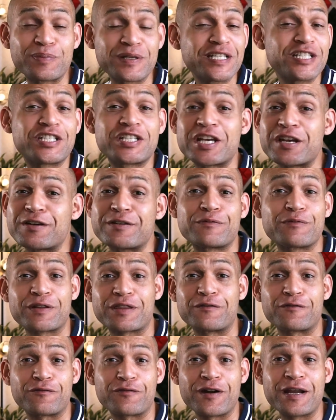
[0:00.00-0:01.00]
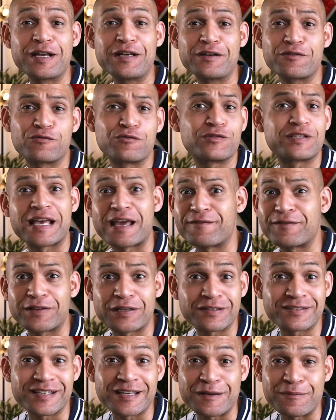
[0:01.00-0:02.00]
please share it with a friend who's having
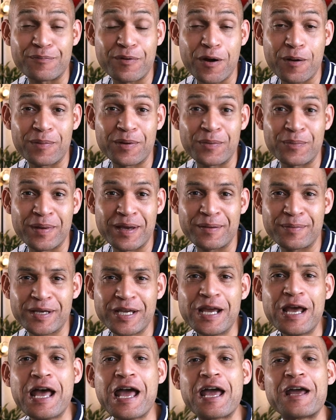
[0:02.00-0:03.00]
the same problem maybe.